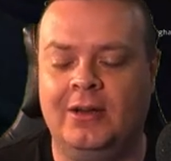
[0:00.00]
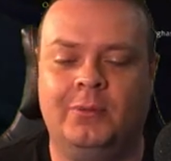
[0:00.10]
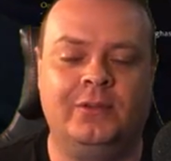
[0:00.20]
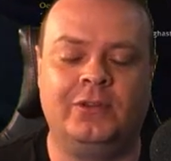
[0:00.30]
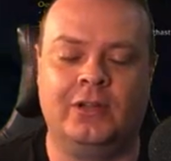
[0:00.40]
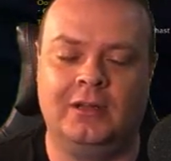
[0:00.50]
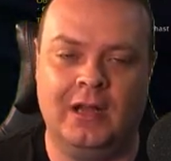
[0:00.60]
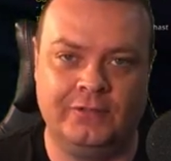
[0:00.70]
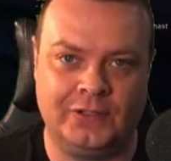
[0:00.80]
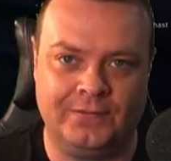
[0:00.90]
I know we've done a
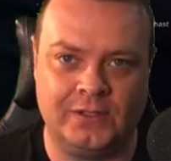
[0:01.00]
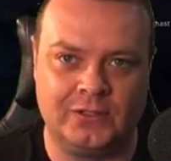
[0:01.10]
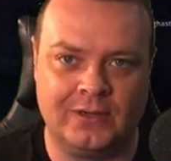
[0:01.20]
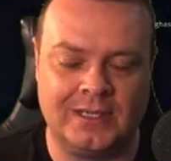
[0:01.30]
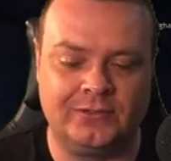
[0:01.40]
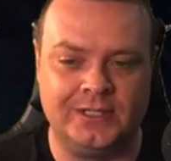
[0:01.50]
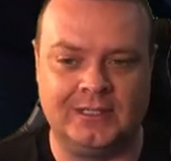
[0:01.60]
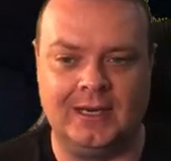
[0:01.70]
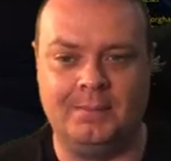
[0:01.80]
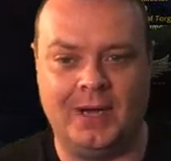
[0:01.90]
lot of stuff on Torghast
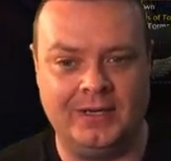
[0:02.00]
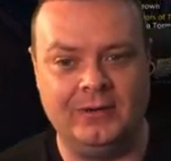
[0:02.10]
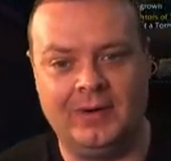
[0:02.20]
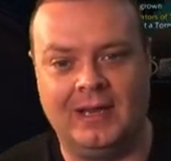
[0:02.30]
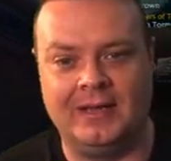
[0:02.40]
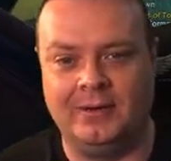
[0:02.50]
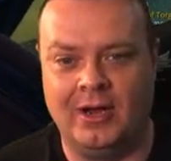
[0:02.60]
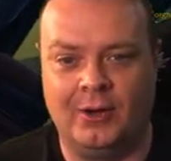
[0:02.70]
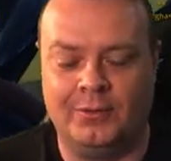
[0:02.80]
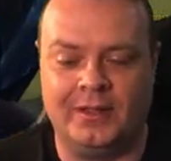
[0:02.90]
recently, but I do want to let you
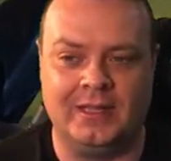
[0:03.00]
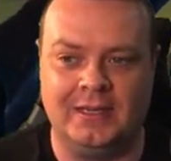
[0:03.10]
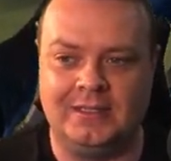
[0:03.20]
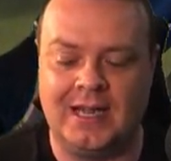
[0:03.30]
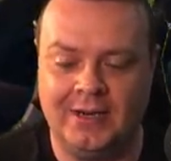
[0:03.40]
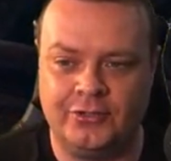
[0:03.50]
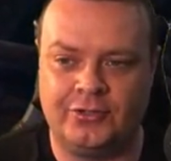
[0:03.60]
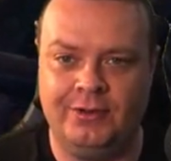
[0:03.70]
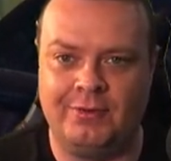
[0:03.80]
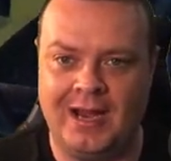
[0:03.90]
know that the talent
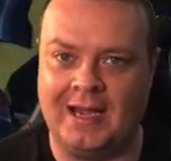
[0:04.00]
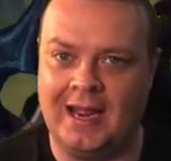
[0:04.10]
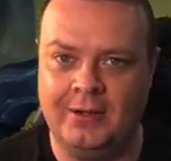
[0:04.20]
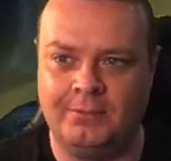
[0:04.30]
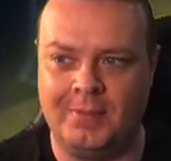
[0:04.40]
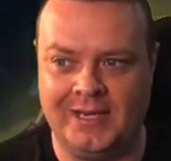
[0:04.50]
tree right now